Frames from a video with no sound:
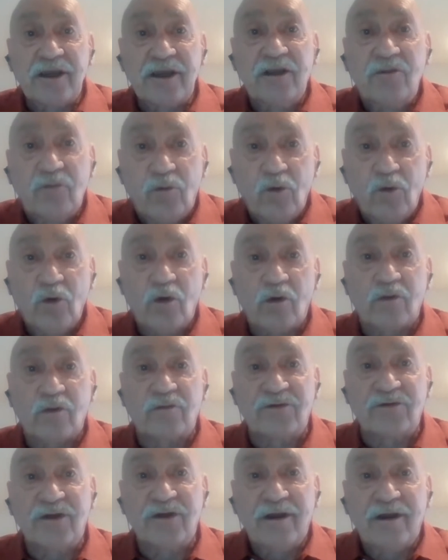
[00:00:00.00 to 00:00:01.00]
involve
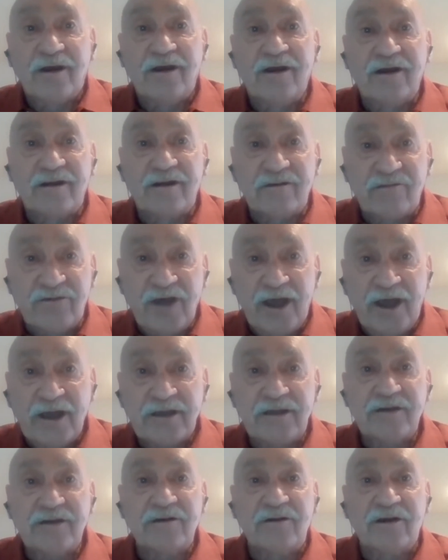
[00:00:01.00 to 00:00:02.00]
uh, that
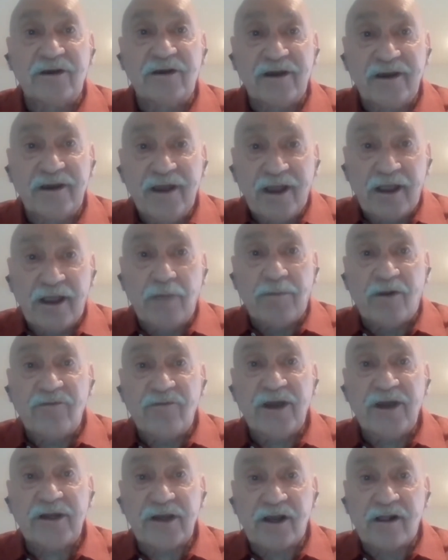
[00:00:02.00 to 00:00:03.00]
uh,
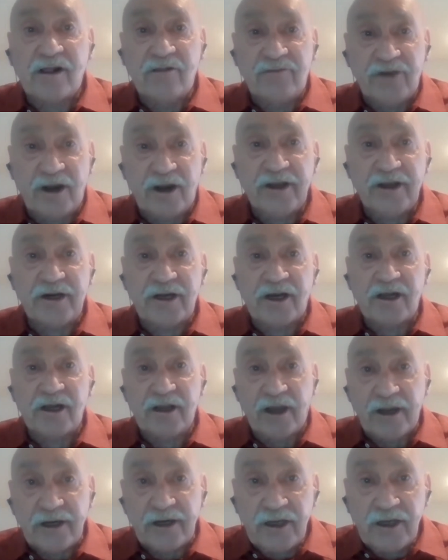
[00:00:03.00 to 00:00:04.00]
hypothetical theoretical
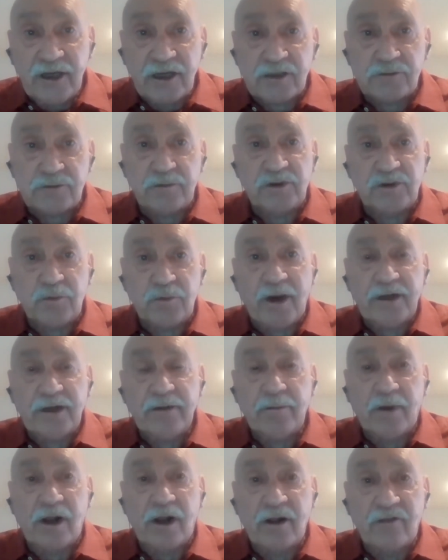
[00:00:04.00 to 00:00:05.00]
ideas which
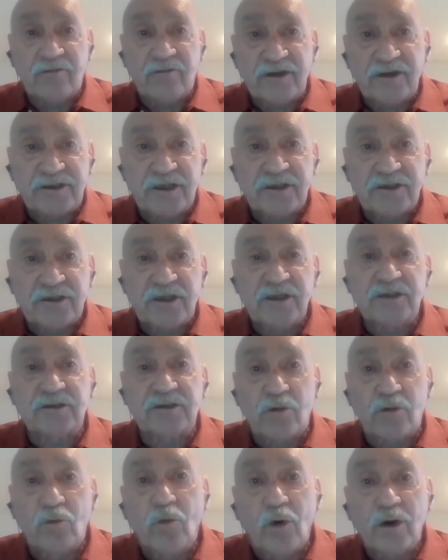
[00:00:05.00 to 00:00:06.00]
particle physicists
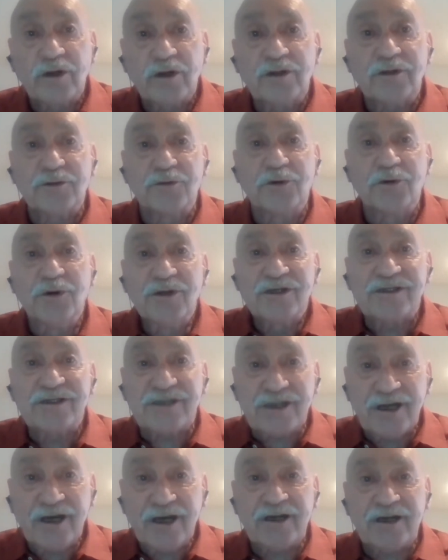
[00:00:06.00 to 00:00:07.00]
want to
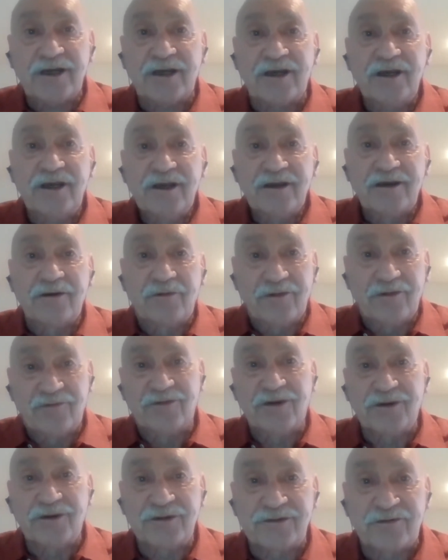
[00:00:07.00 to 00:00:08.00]
study uh, with
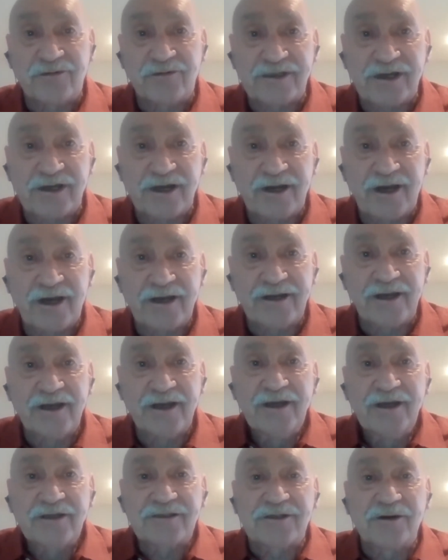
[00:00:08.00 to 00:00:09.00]
the use of this collider.
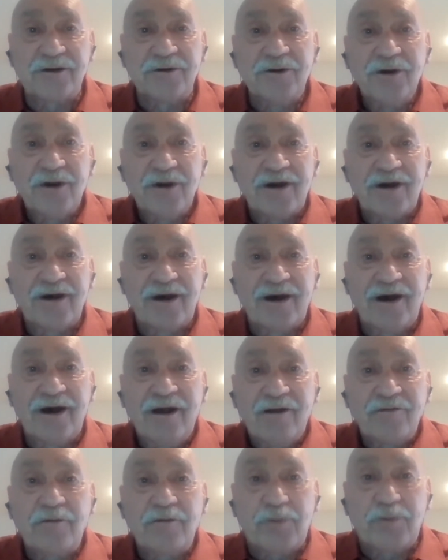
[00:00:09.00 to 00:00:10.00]
So
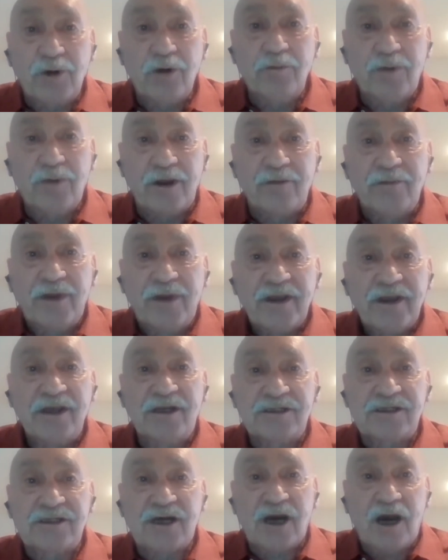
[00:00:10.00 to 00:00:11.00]
the problem
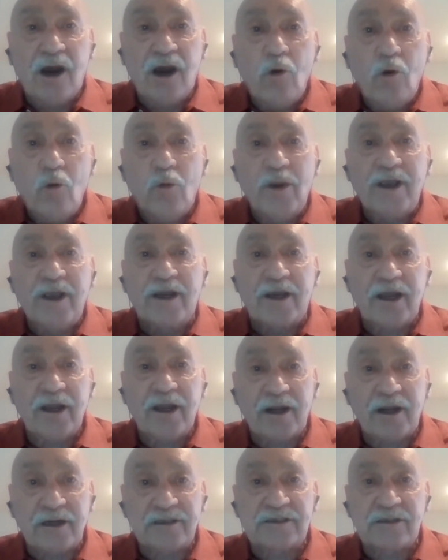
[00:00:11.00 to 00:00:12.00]
is how we
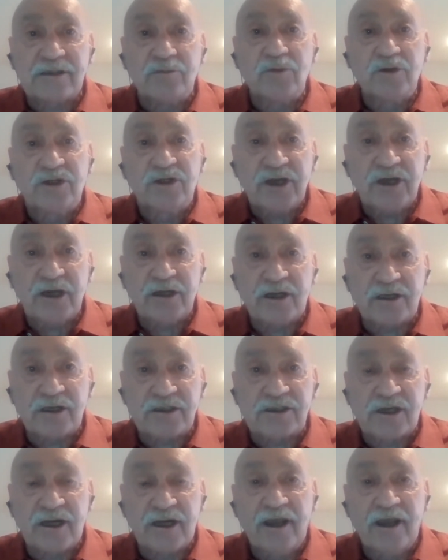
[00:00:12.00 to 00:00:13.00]
can
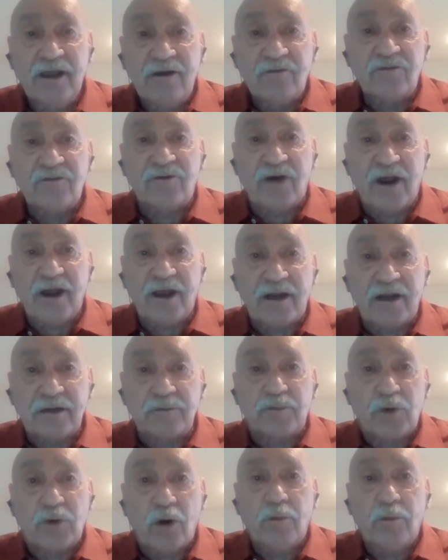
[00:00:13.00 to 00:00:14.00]
simultaneously
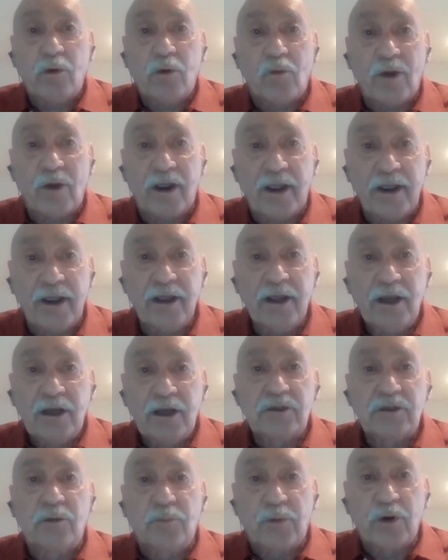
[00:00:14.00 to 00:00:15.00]
find proper way
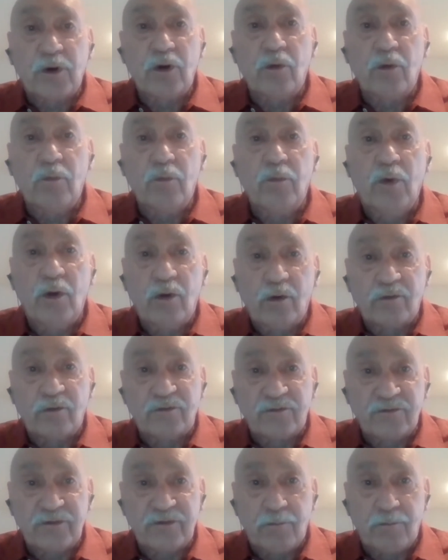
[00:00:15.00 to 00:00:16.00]
to prove both
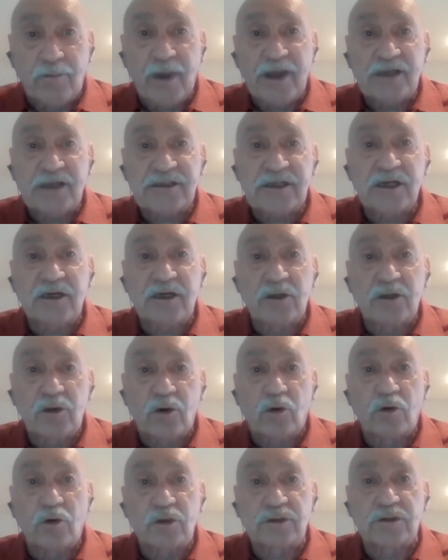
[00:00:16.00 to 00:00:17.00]
basic
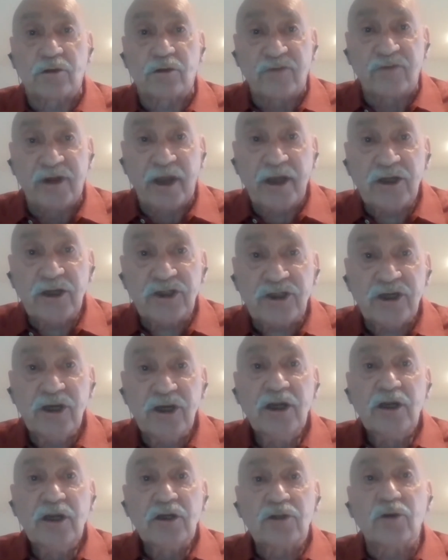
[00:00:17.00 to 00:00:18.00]
laws of nature
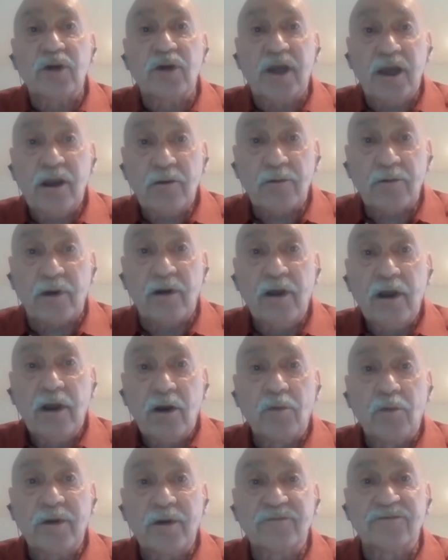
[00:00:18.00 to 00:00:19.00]
together
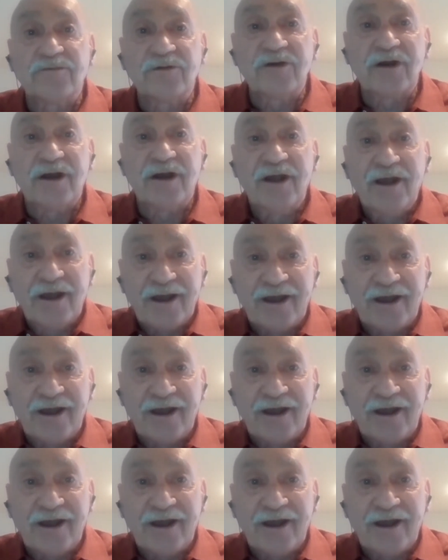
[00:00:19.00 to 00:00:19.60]
with the